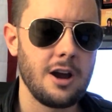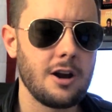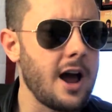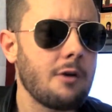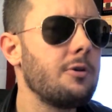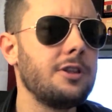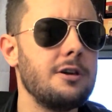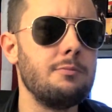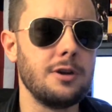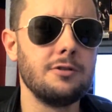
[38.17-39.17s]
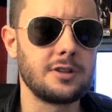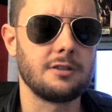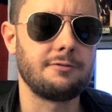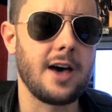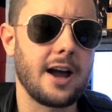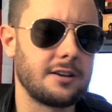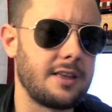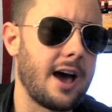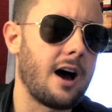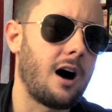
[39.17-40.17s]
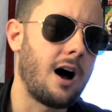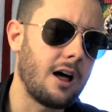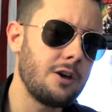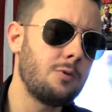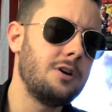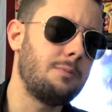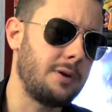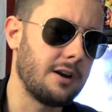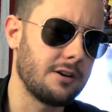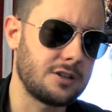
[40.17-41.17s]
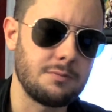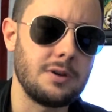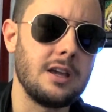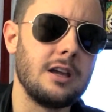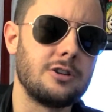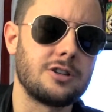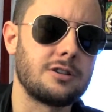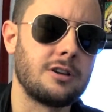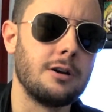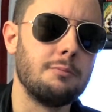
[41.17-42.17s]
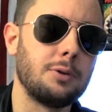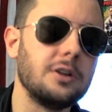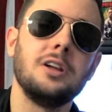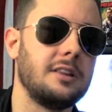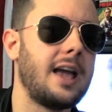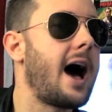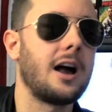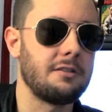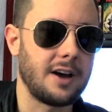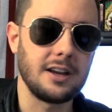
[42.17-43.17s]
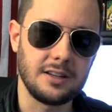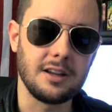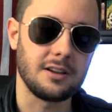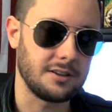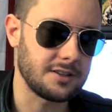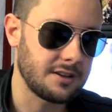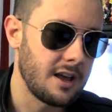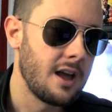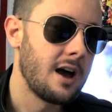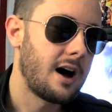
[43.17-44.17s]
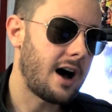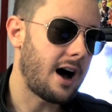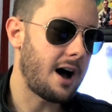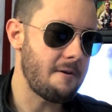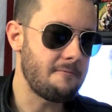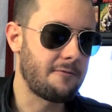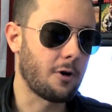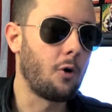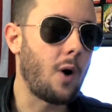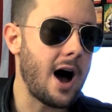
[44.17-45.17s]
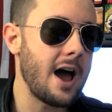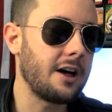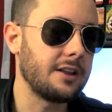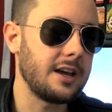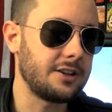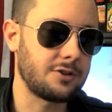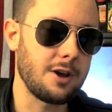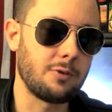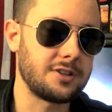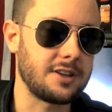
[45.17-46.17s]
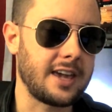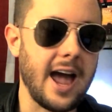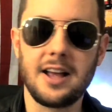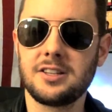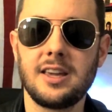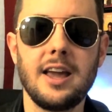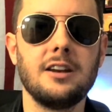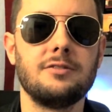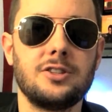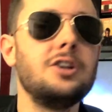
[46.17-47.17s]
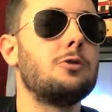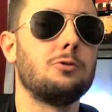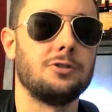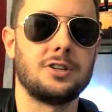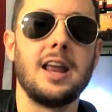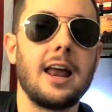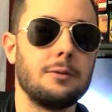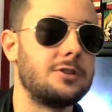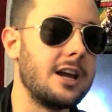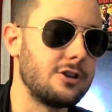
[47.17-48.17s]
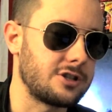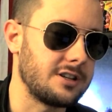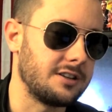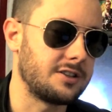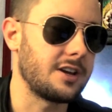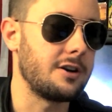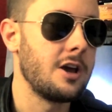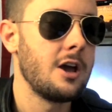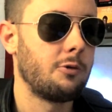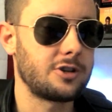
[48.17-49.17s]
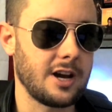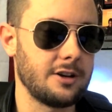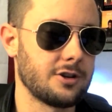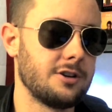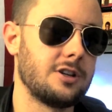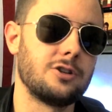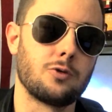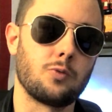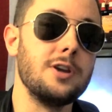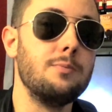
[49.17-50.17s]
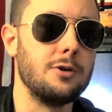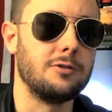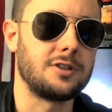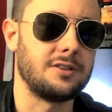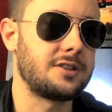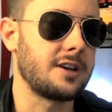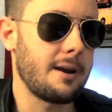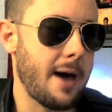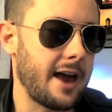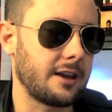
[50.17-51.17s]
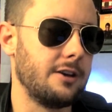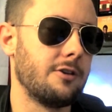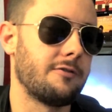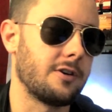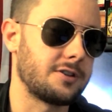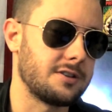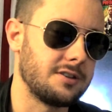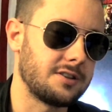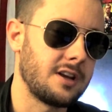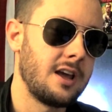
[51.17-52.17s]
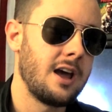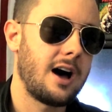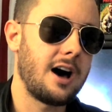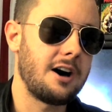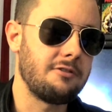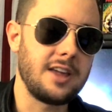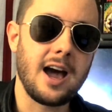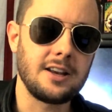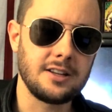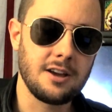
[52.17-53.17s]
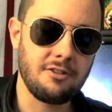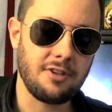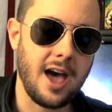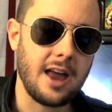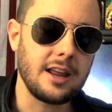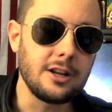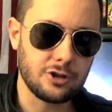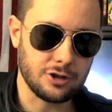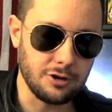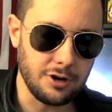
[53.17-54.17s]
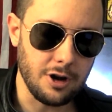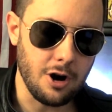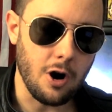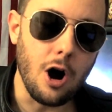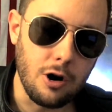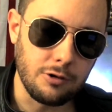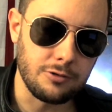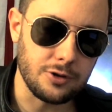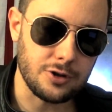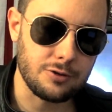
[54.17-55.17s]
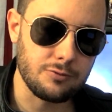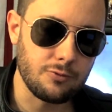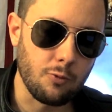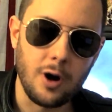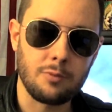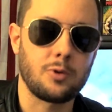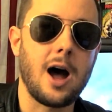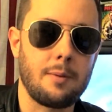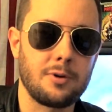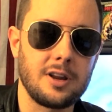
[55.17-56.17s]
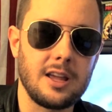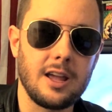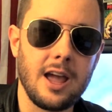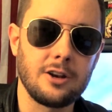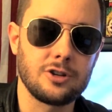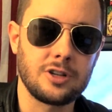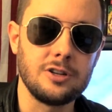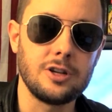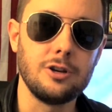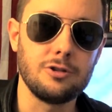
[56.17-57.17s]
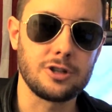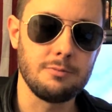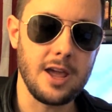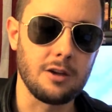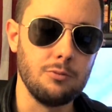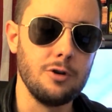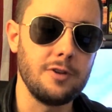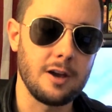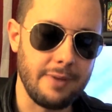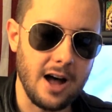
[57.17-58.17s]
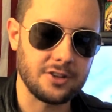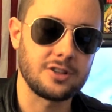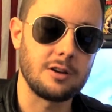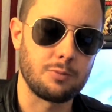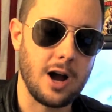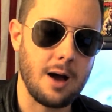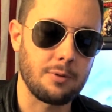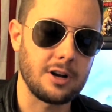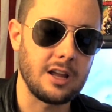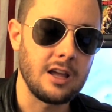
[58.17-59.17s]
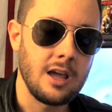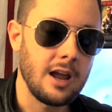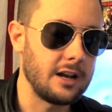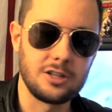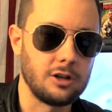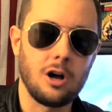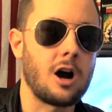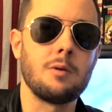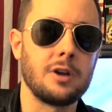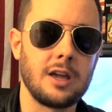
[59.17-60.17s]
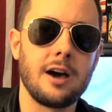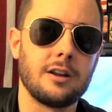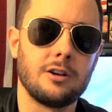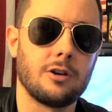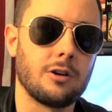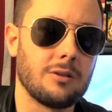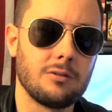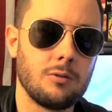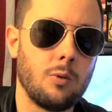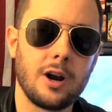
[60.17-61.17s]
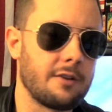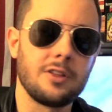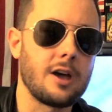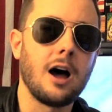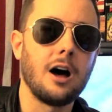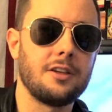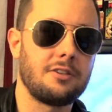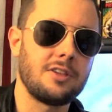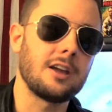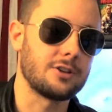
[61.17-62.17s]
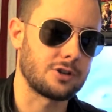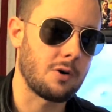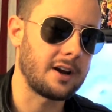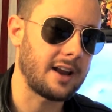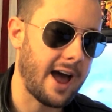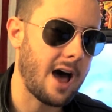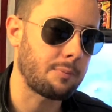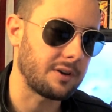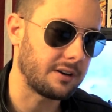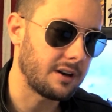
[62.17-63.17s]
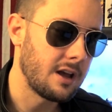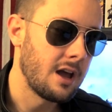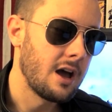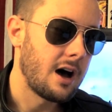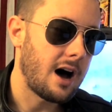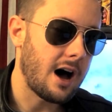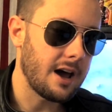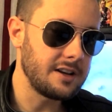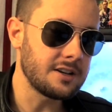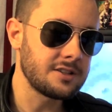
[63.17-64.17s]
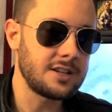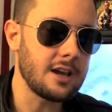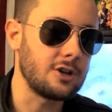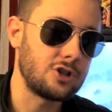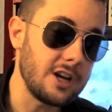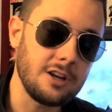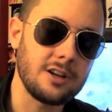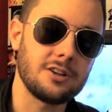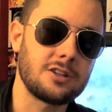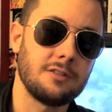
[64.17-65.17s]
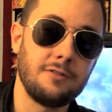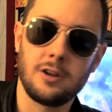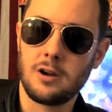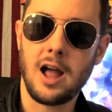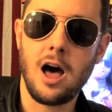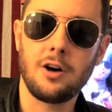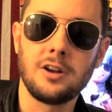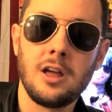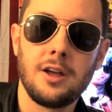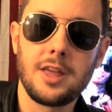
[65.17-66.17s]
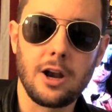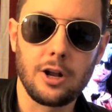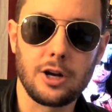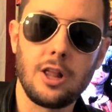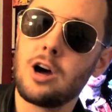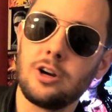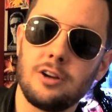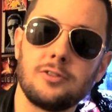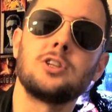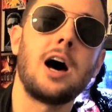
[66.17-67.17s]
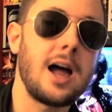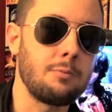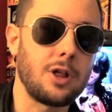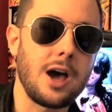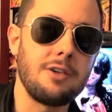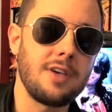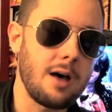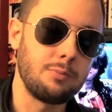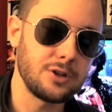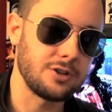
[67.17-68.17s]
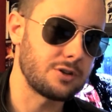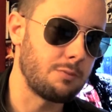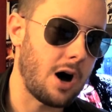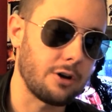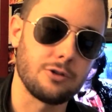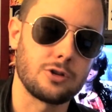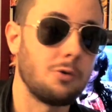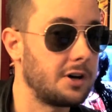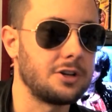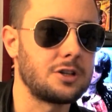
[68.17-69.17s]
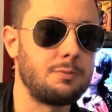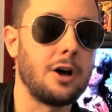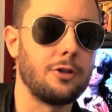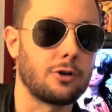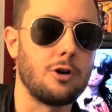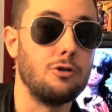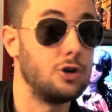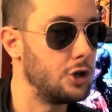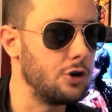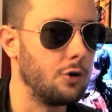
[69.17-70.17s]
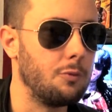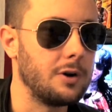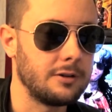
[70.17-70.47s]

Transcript: you're not really immune to the fact that Hollywood appears to be just completely out of ideas. For a while, it was the cascade of sequels and adaptations, and which kind of turned into reboots and cinematic universes. The idea that each studio owns one property and just continues to make a movie about said property until Armageddon or whatever the they think is going to happen. It doesn't take a genius to figure out that on a long enough timeline, that business model is going to spell their own doom.